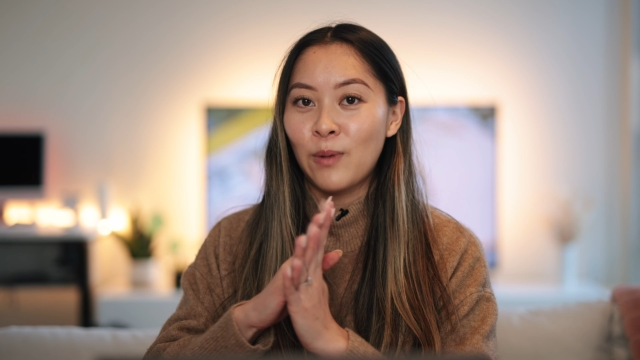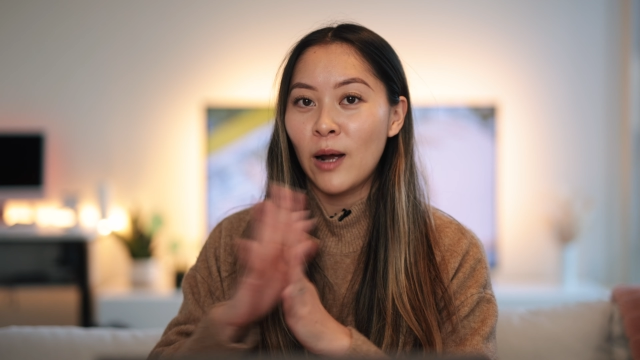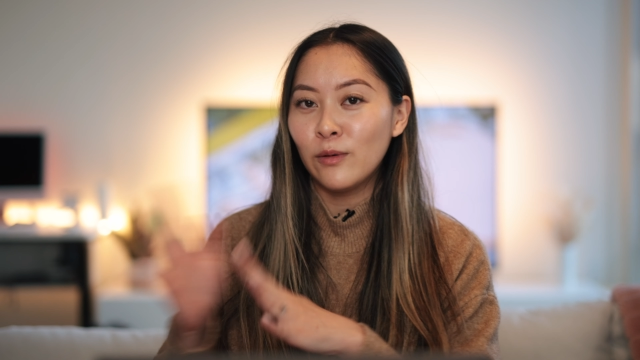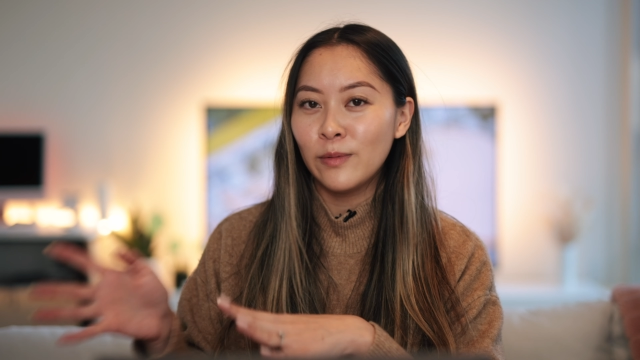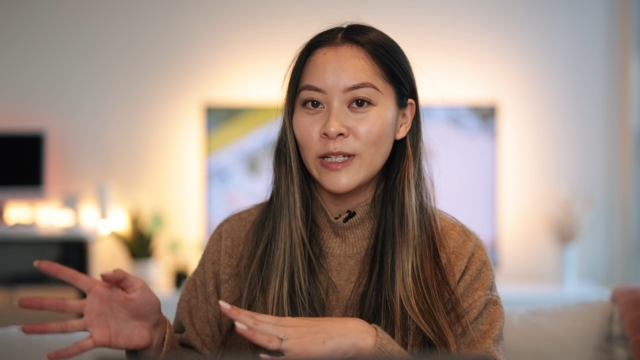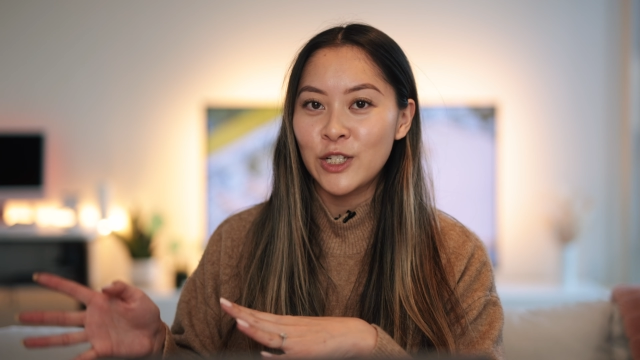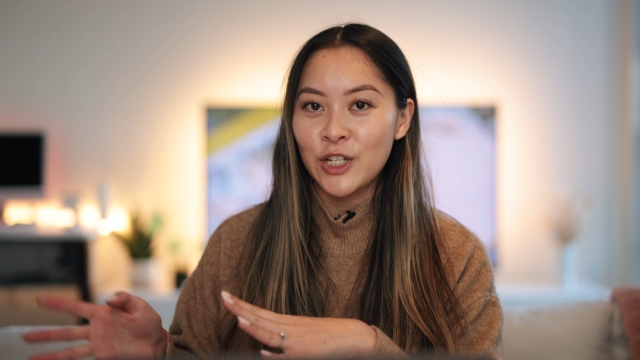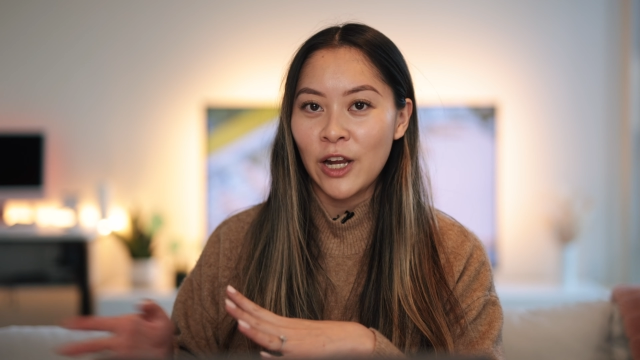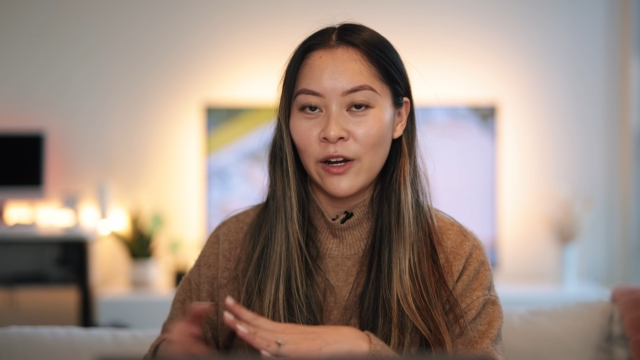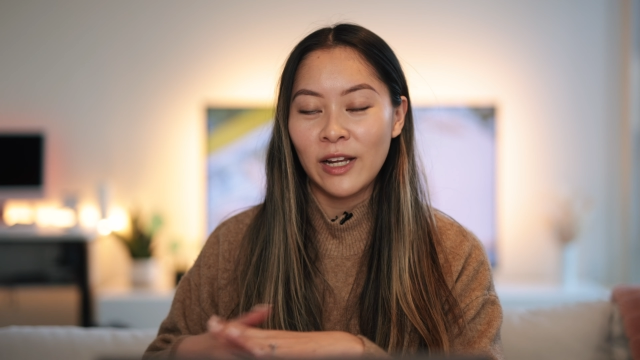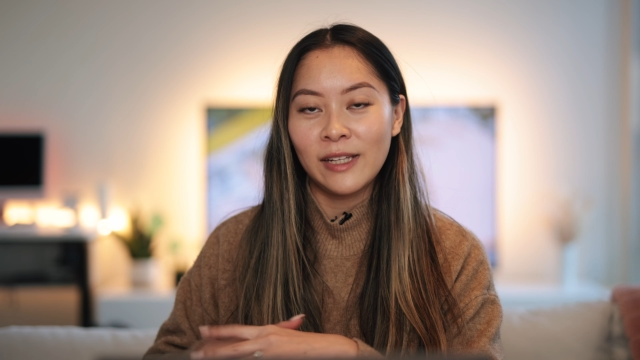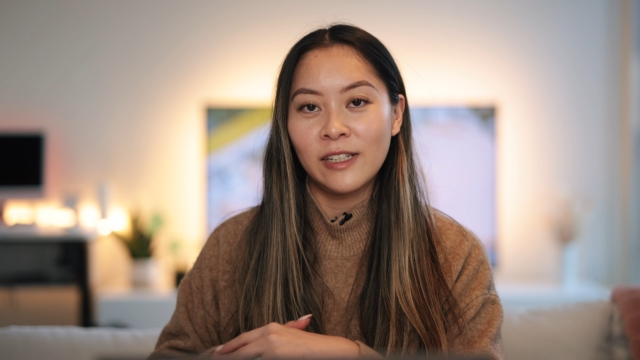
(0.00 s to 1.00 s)
probably
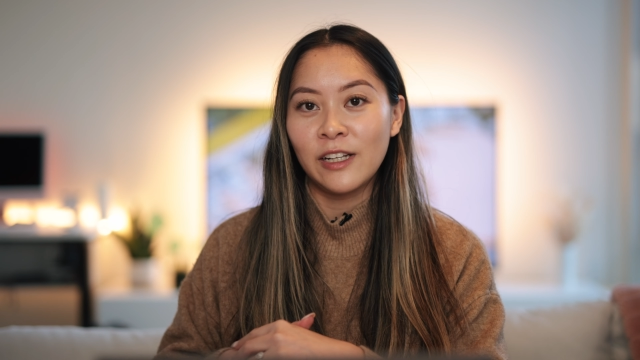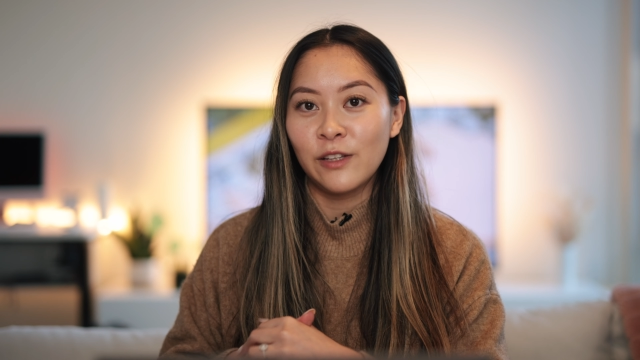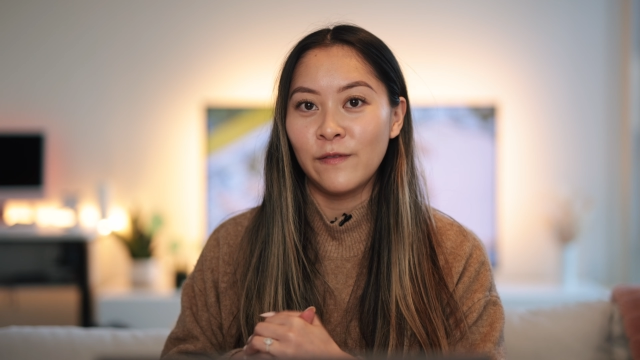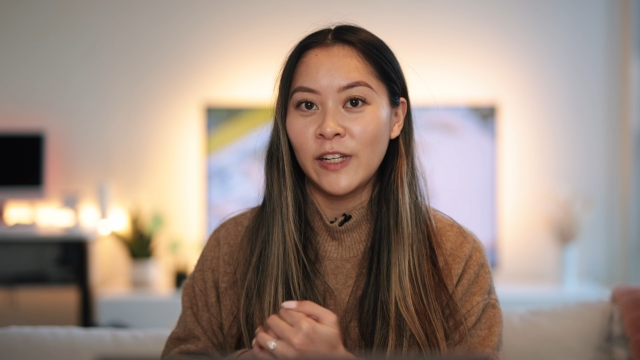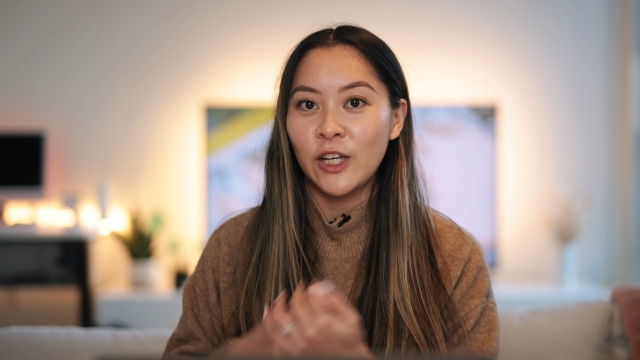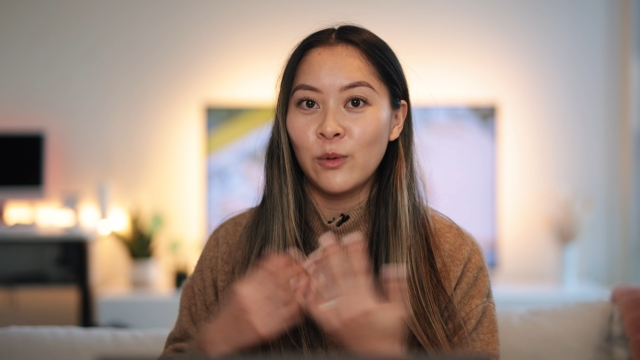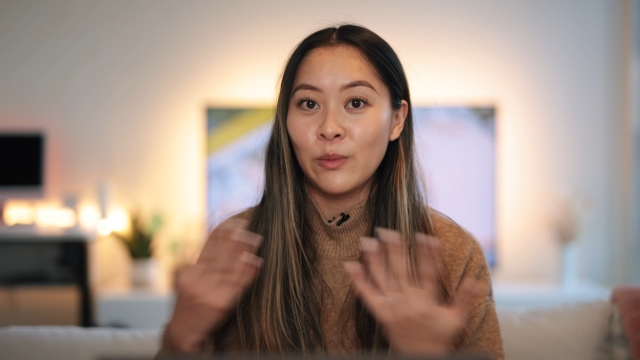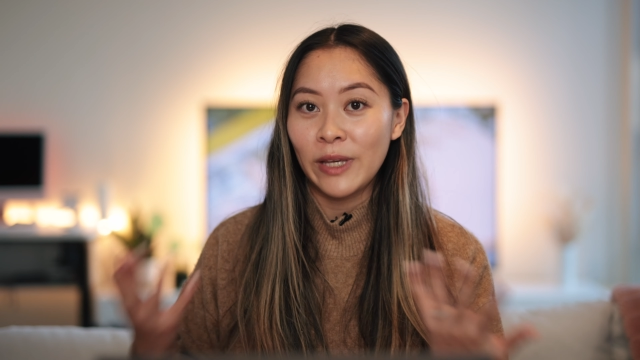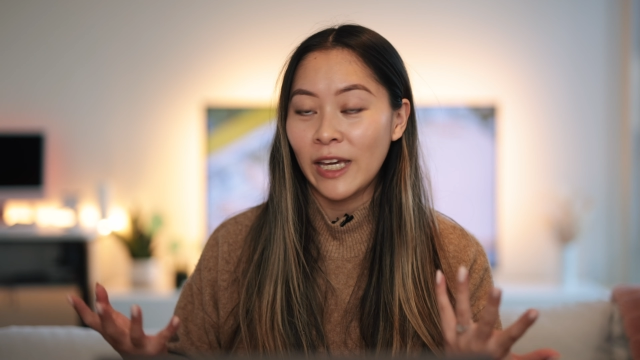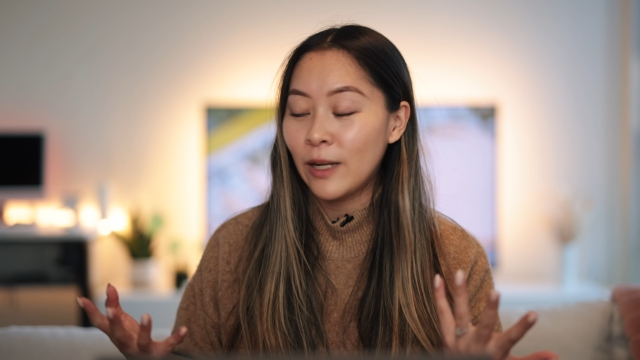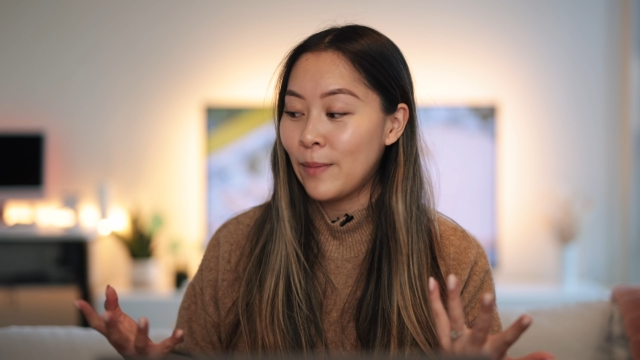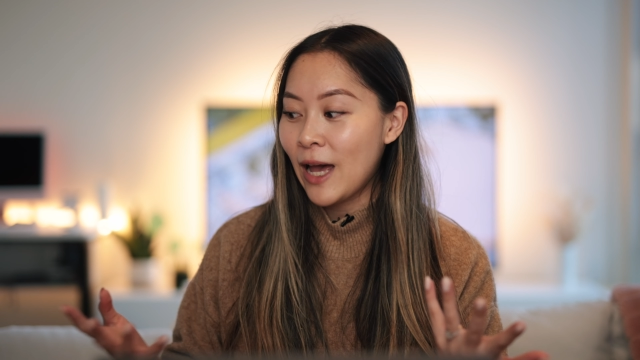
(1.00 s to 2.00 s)
share it in another video when we
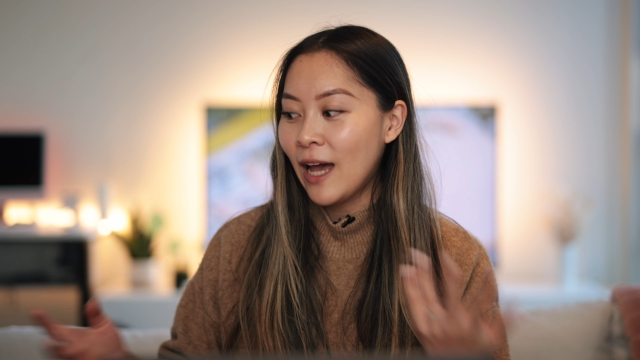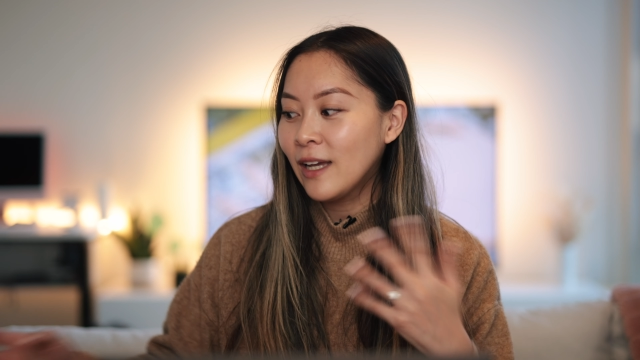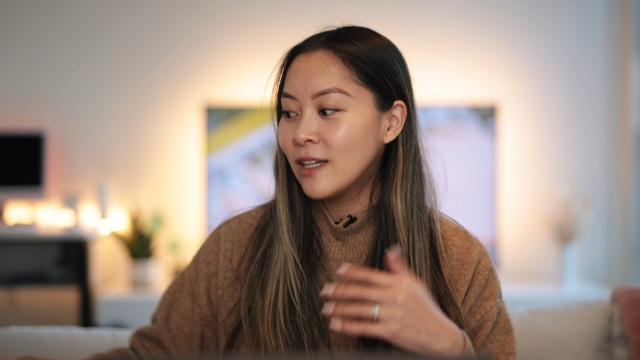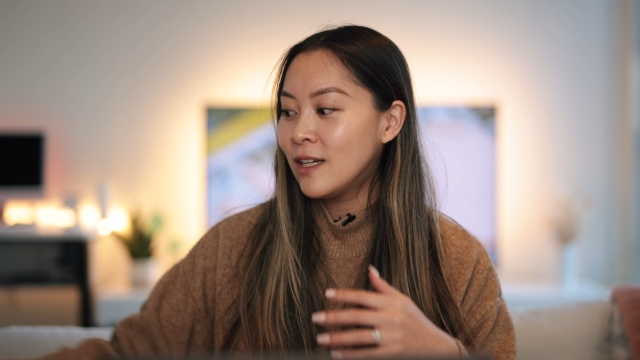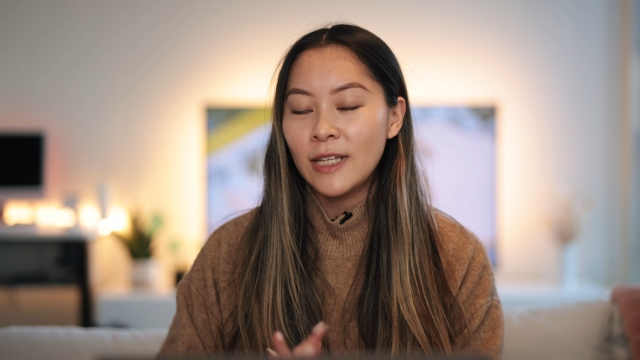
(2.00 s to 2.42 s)
get it back.